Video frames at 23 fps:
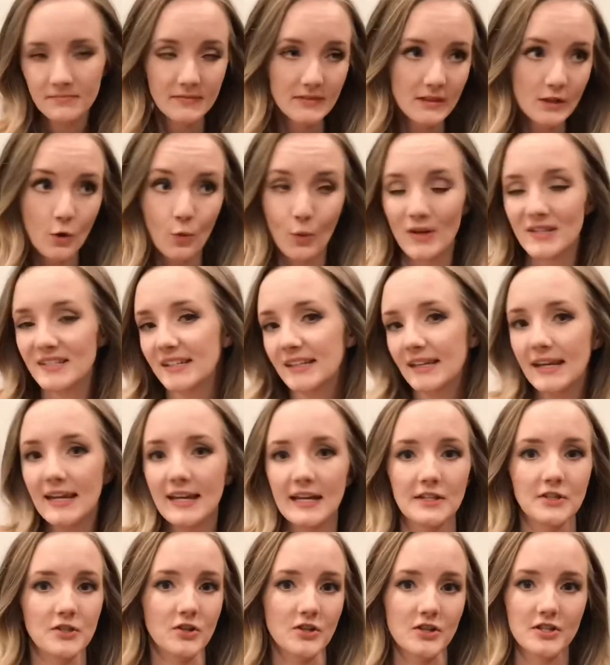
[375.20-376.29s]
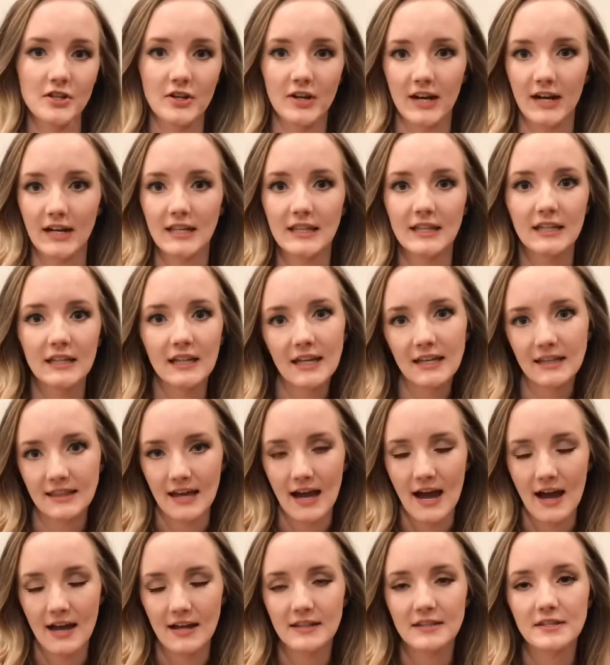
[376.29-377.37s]
wasn't cancerous or anything like
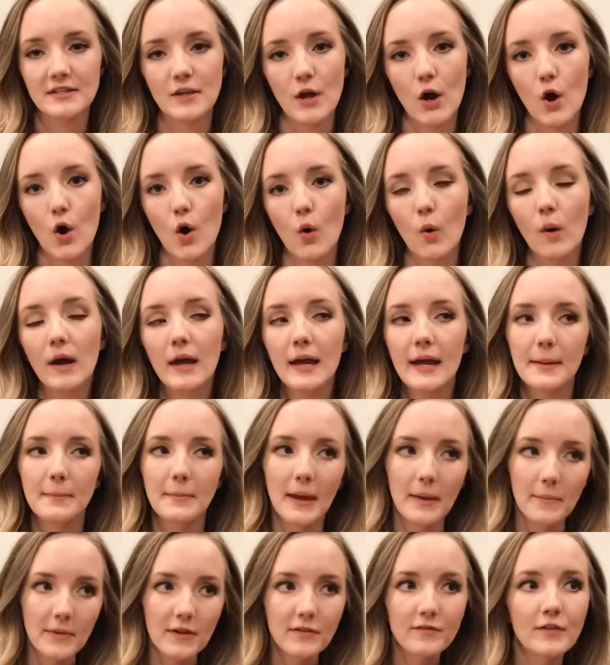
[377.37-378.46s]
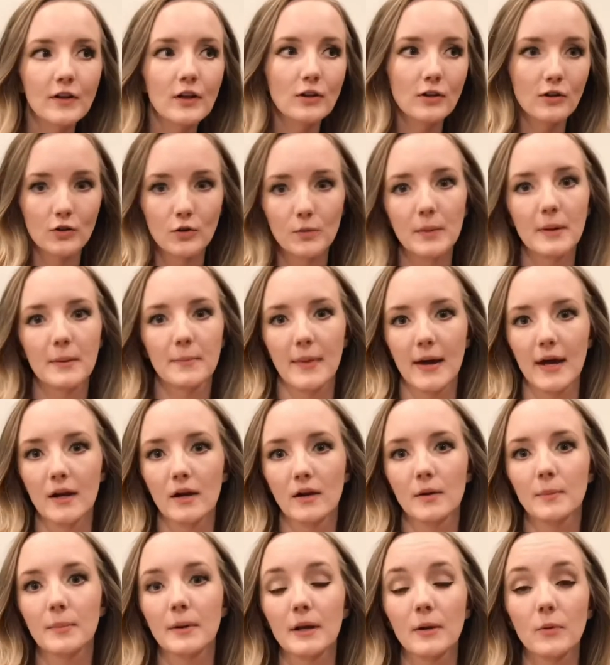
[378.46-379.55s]
that. So made me feel a little bit
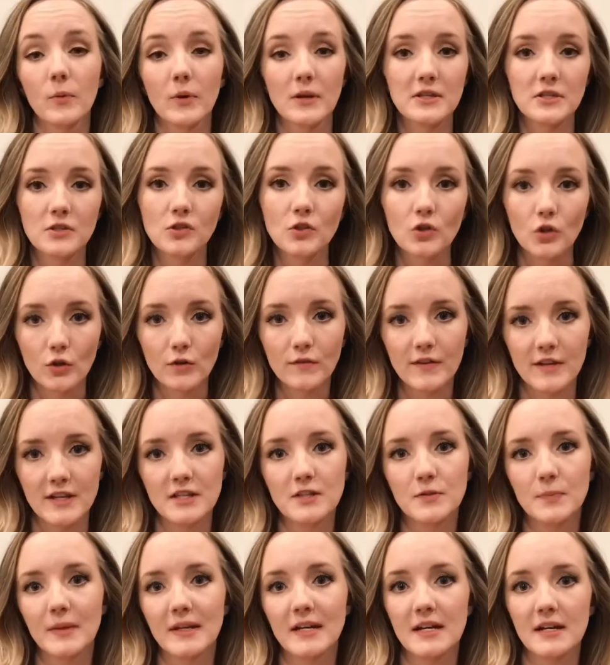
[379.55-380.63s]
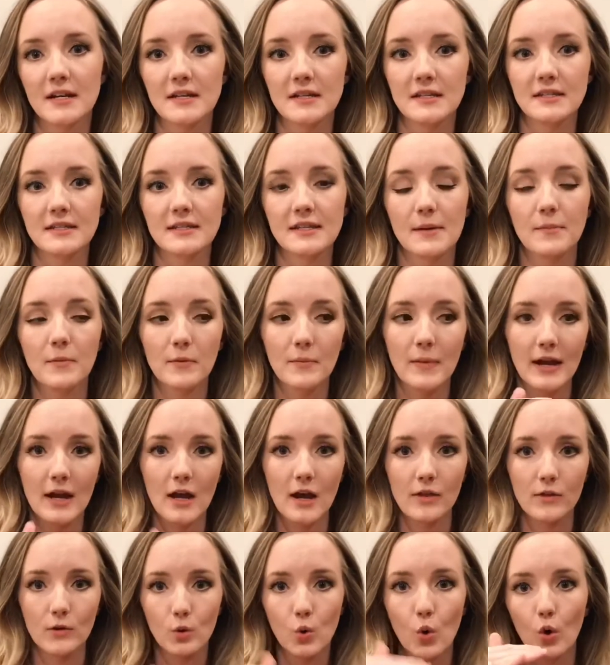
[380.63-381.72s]
better, but it was nervous because some of my
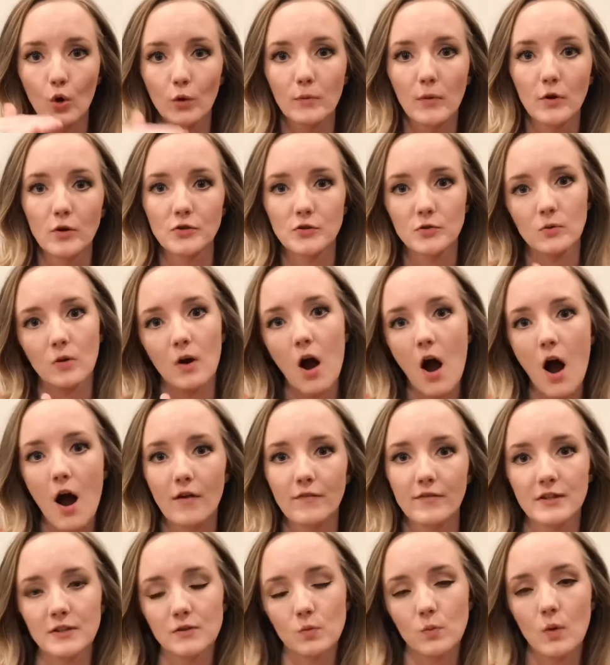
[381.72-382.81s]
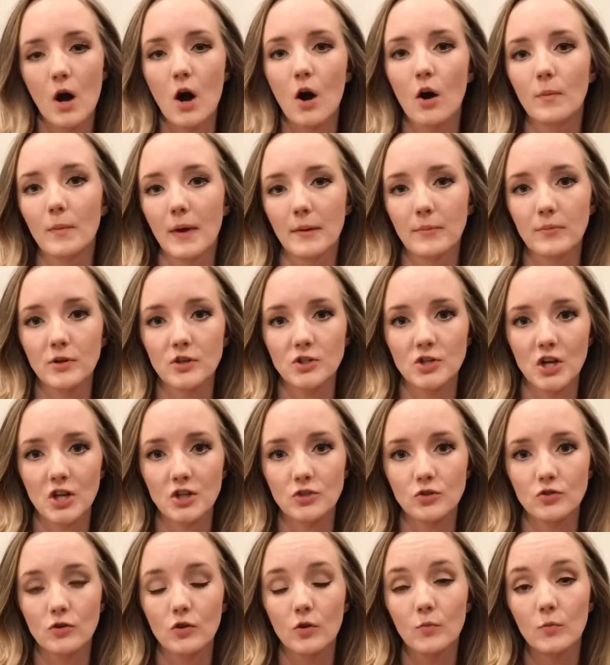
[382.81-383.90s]
other hormones were off as well. My
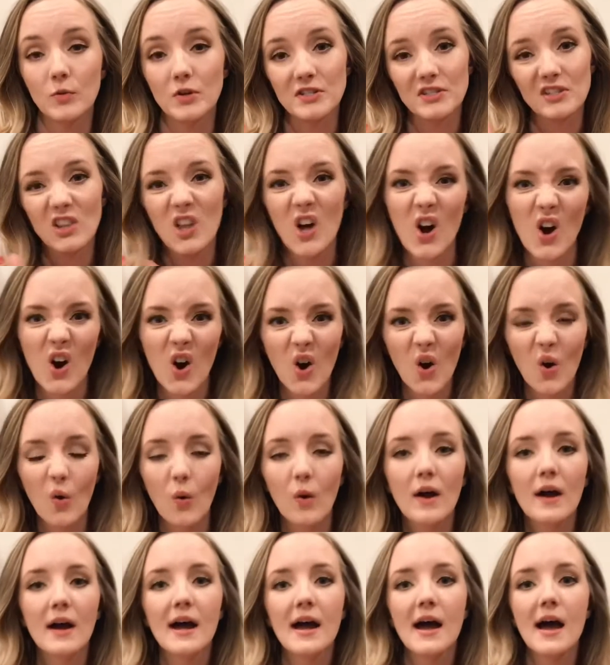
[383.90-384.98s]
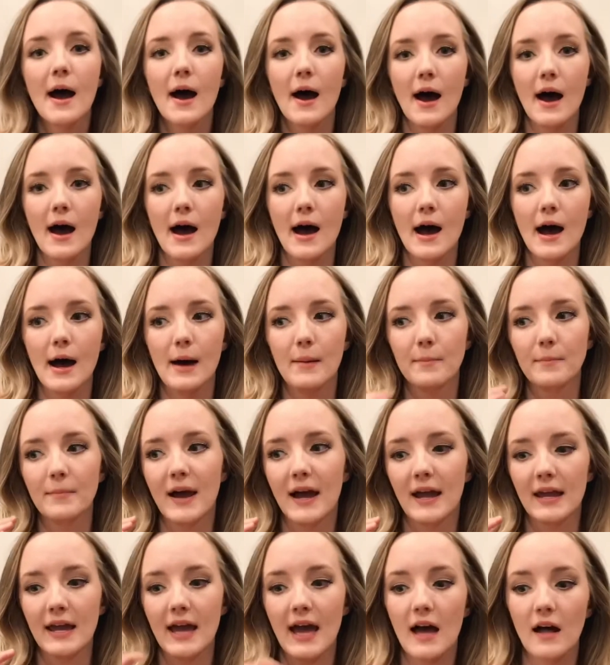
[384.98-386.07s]
progesterone was low.
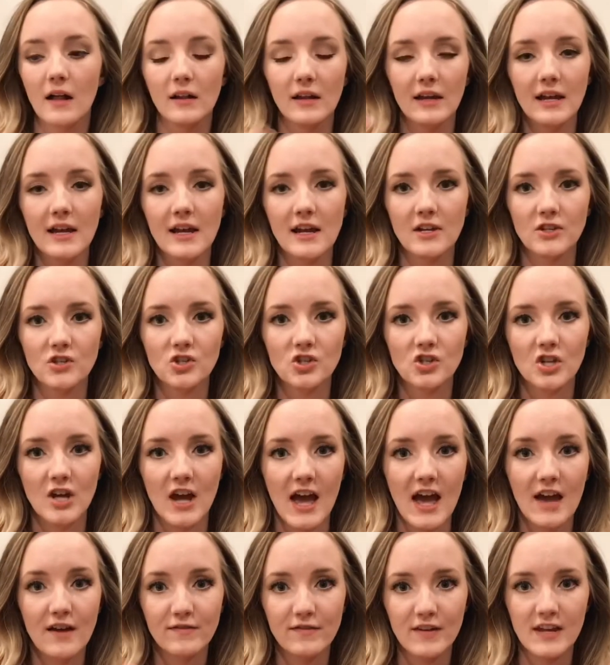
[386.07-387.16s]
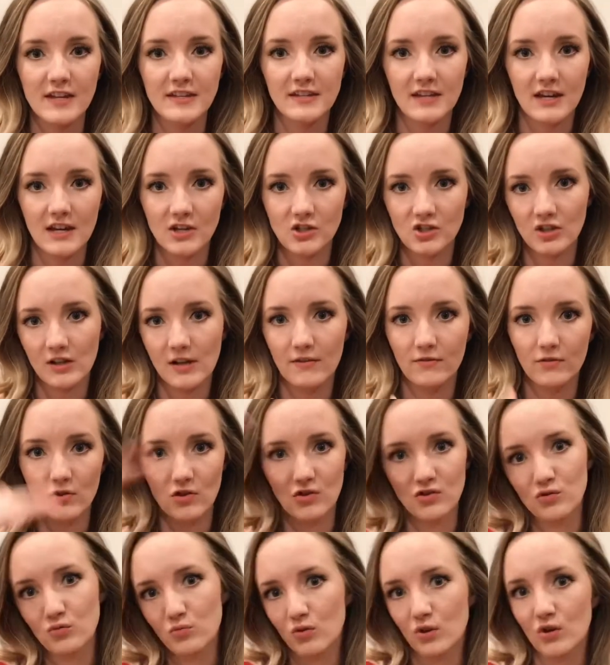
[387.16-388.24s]
My LH to FSH
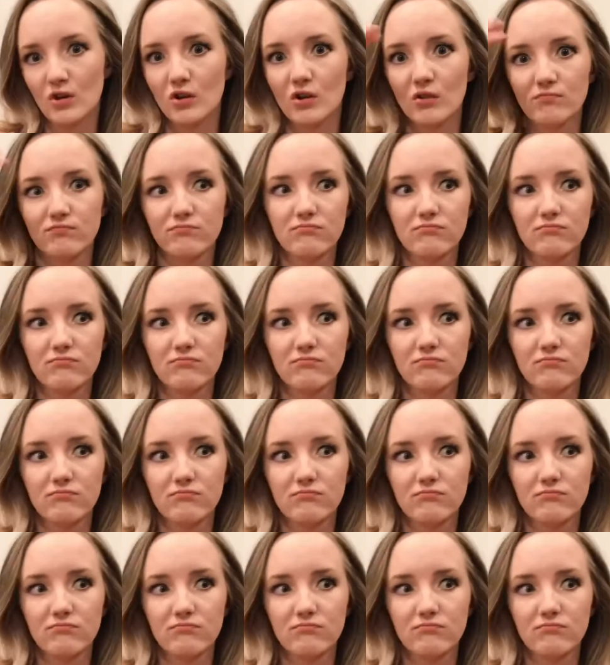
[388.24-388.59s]
levels were